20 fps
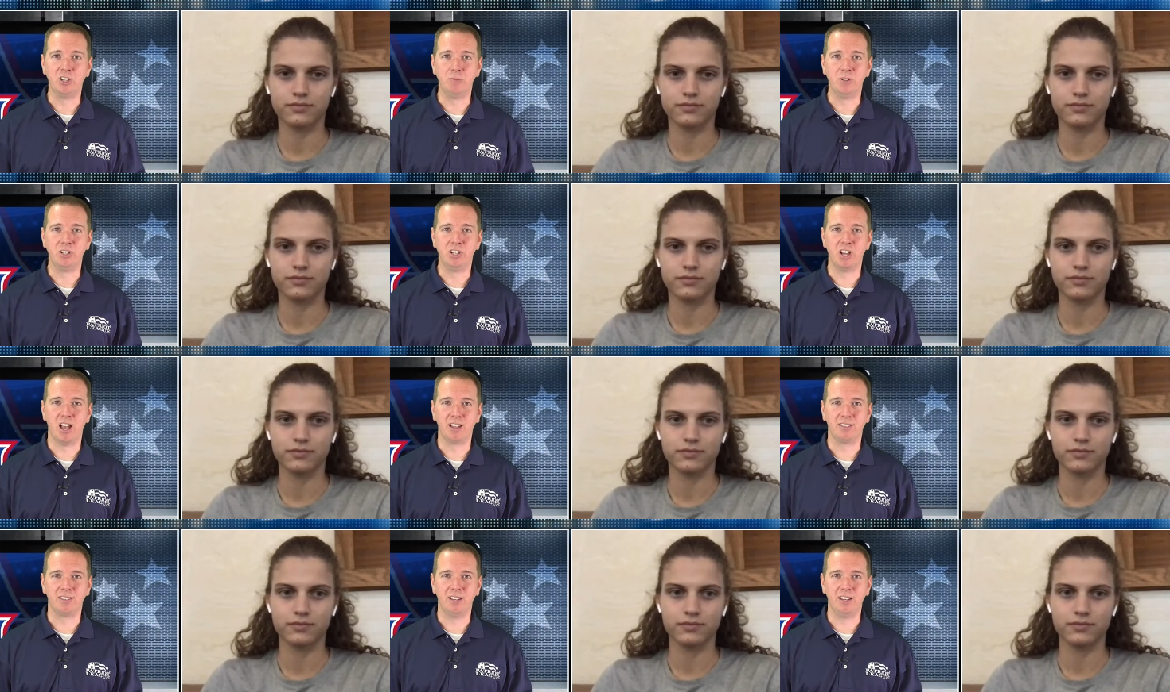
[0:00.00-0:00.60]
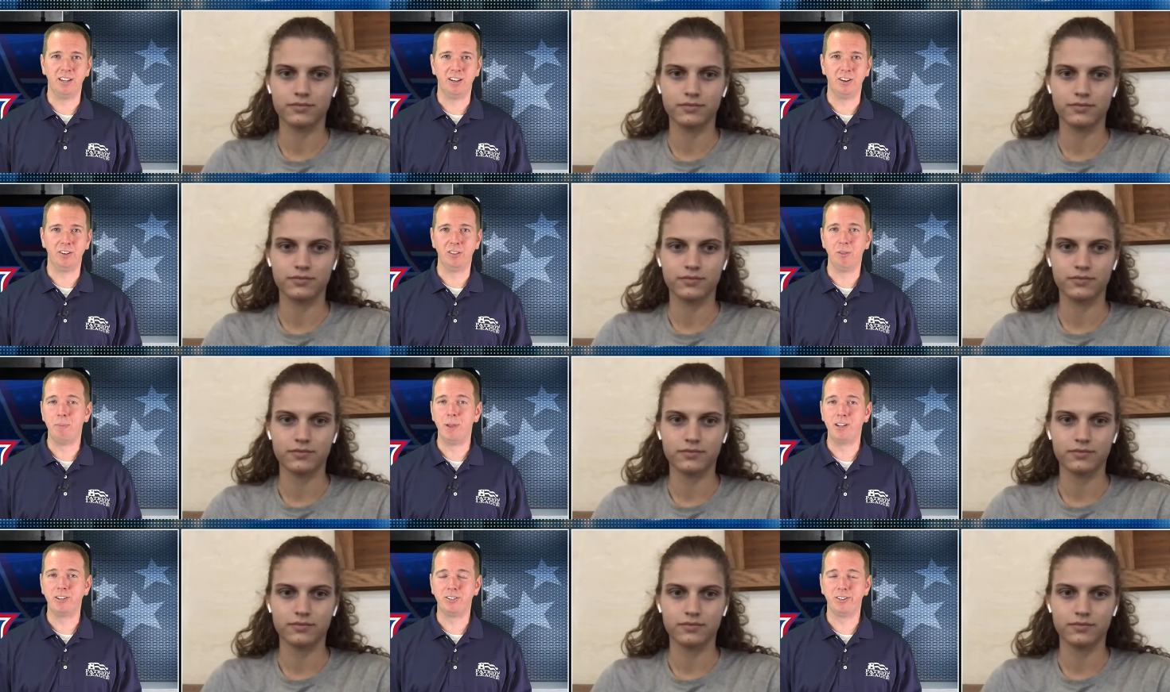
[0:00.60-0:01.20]
Speaker 1: Jimmy Johnson here in the
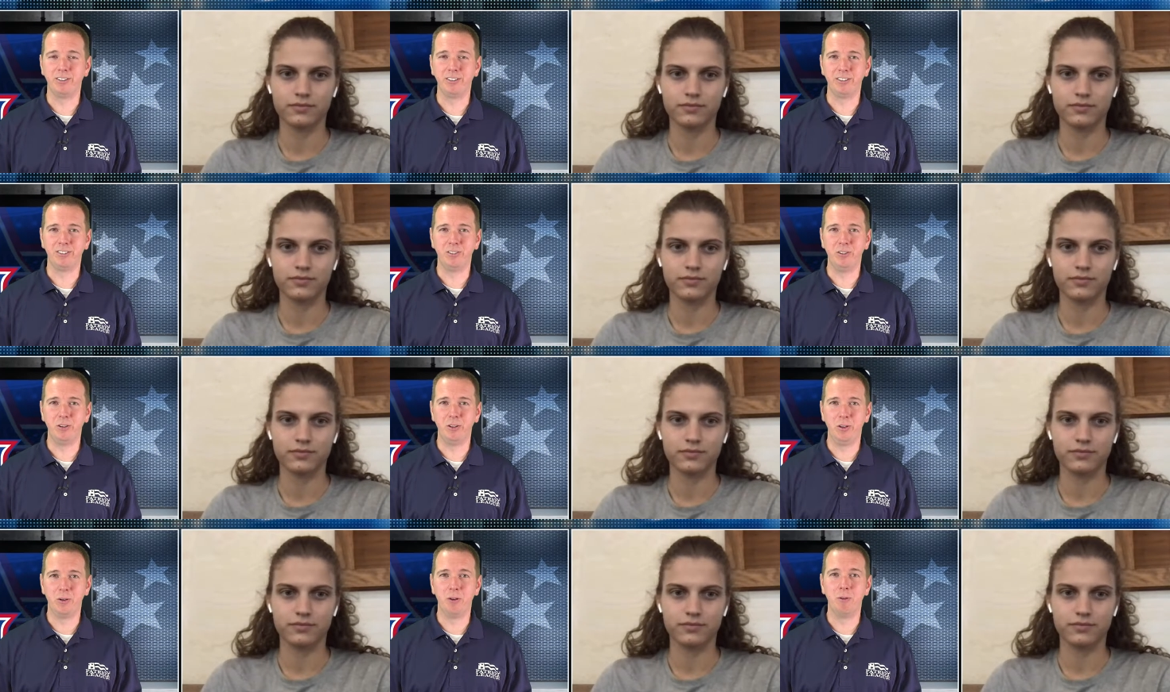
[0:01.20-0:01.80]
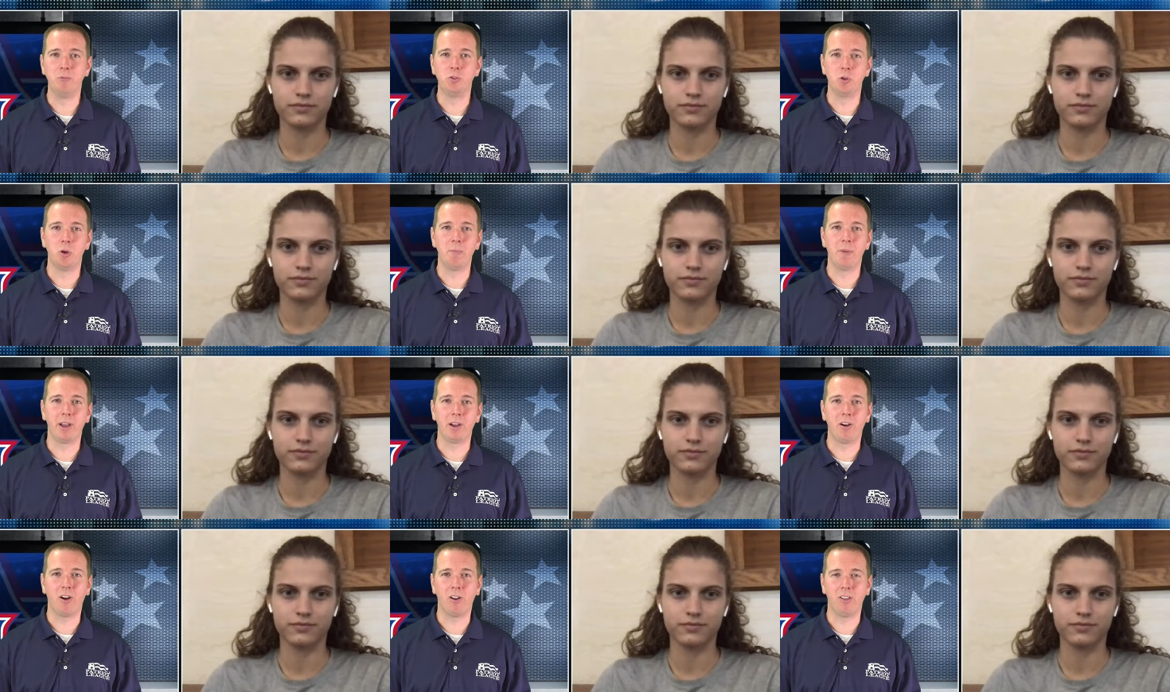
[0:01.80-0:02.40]
Patriot League studio, and I'm joined by
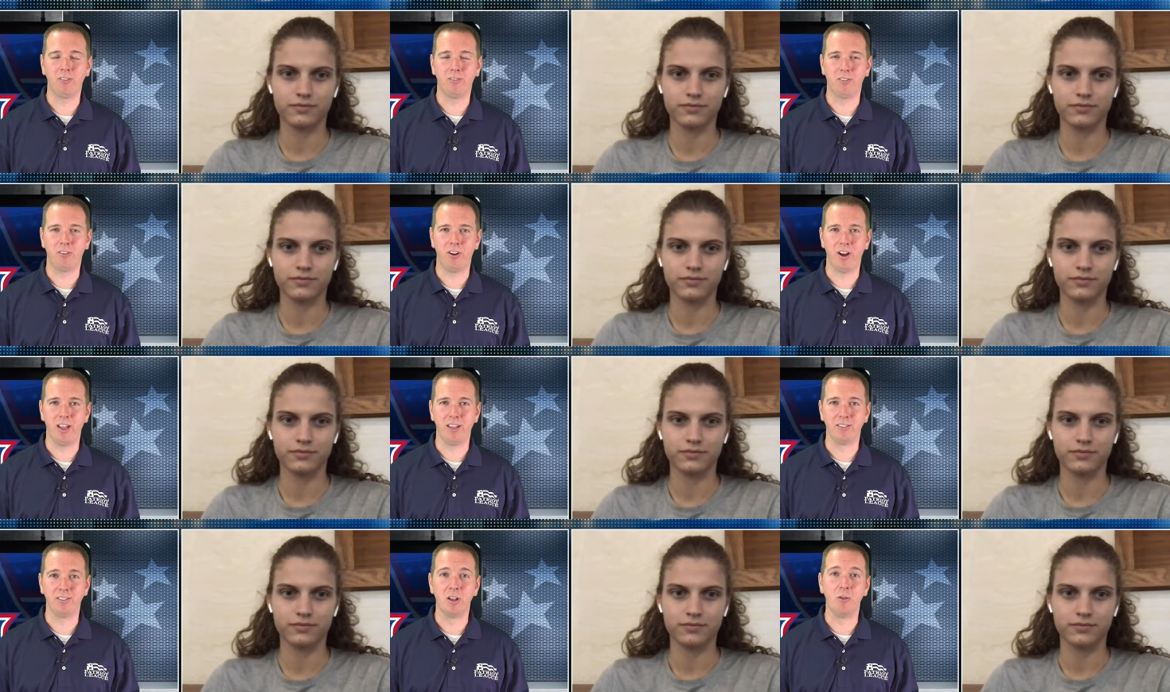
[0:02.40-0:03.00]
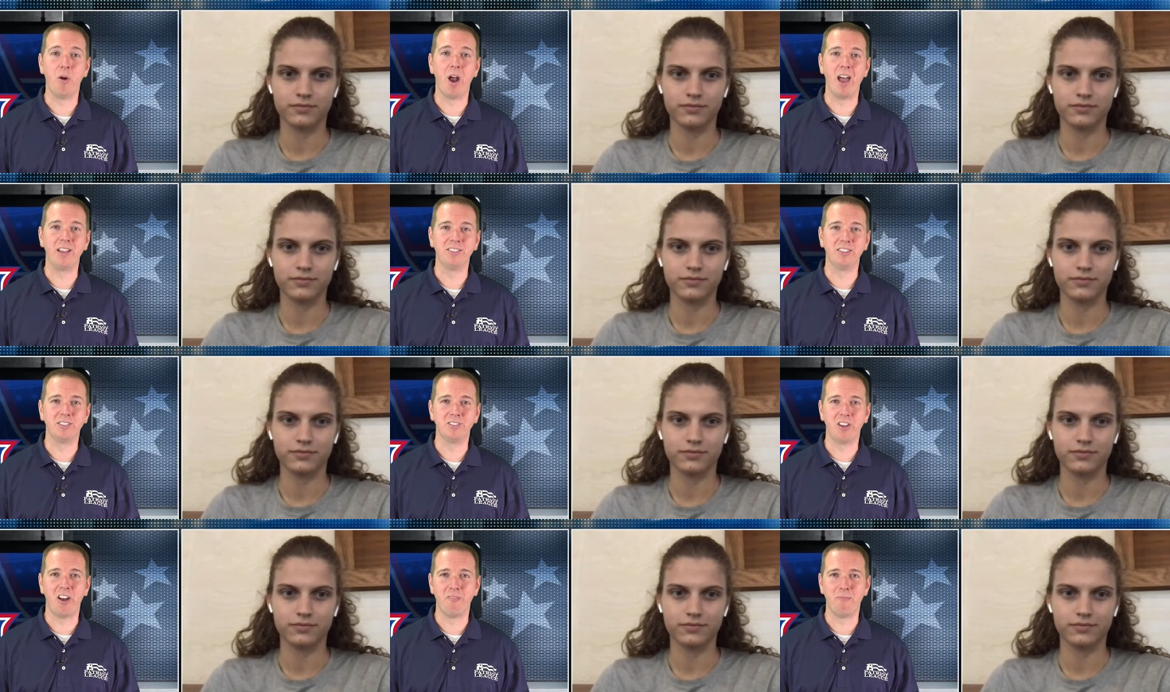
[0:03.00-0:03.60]
Karla Vres, a rising
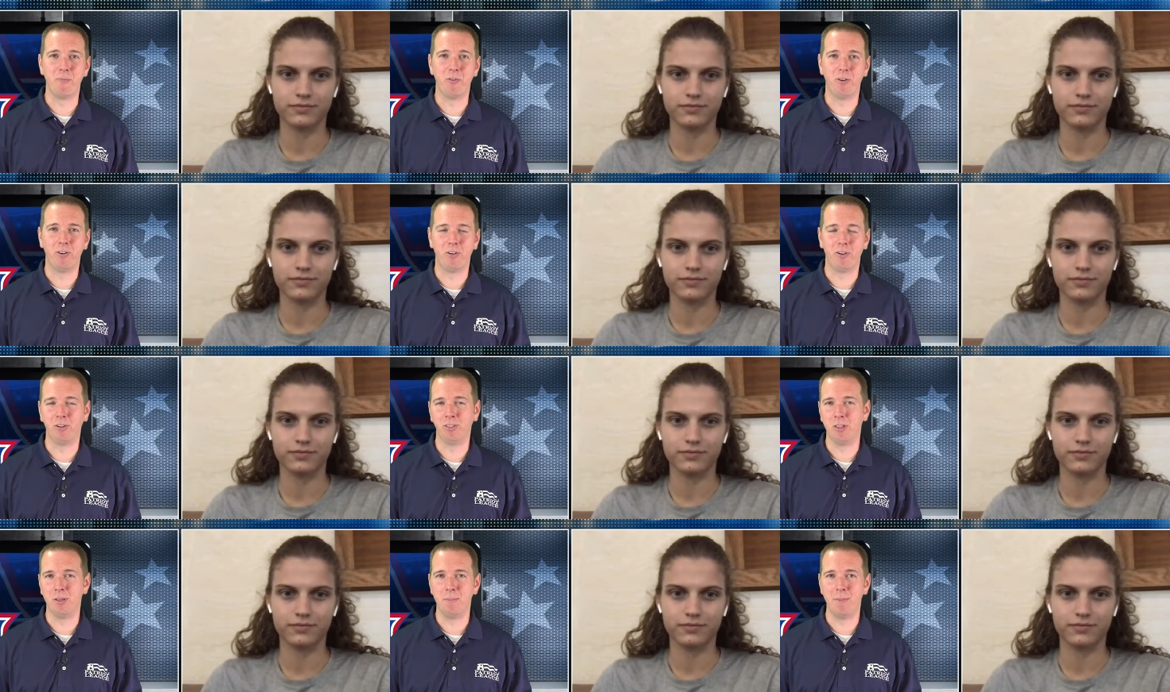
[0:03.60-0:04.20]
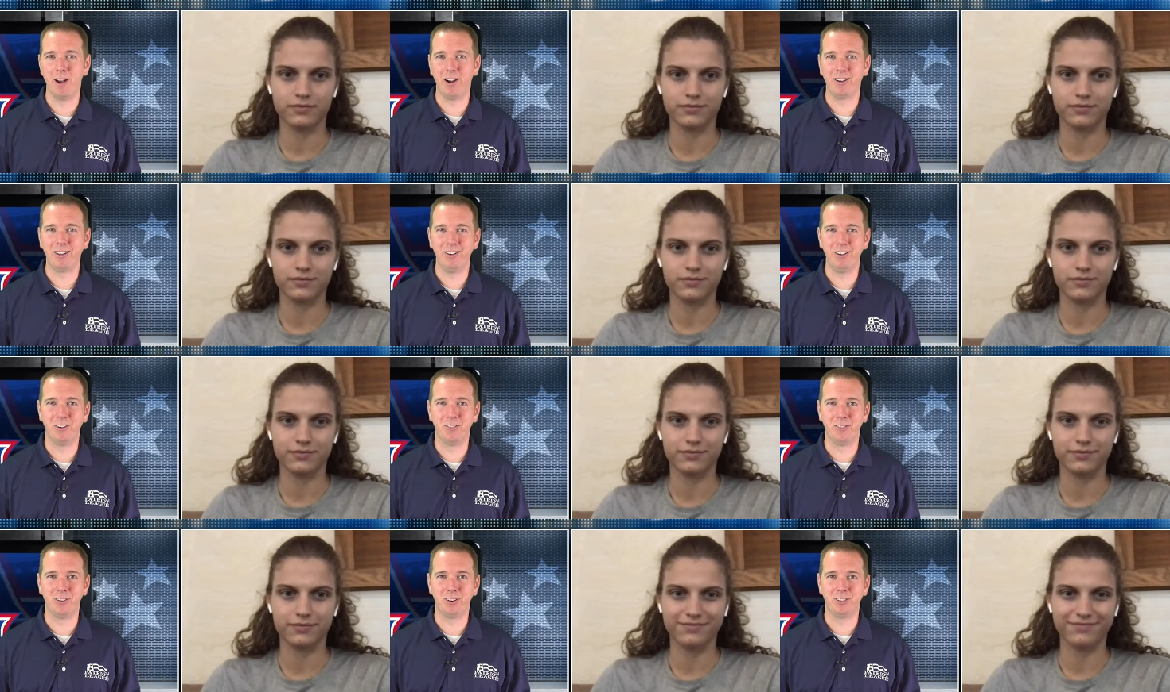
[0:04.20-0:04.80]
sophomore on the American
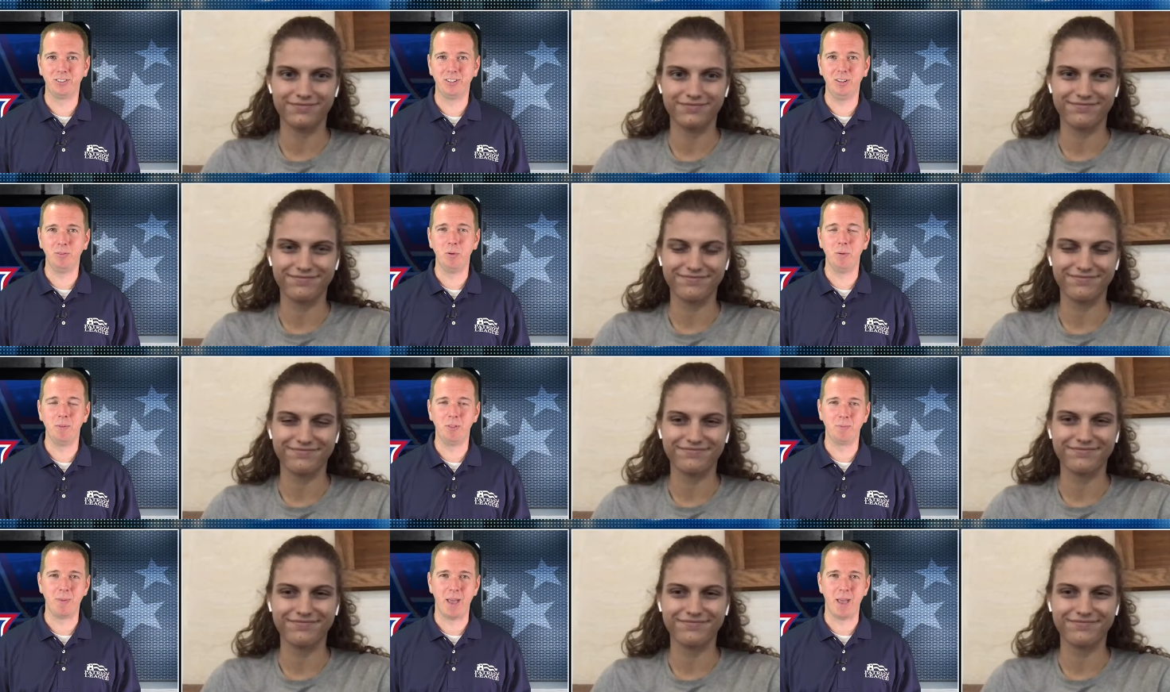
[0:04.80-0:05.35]
University women's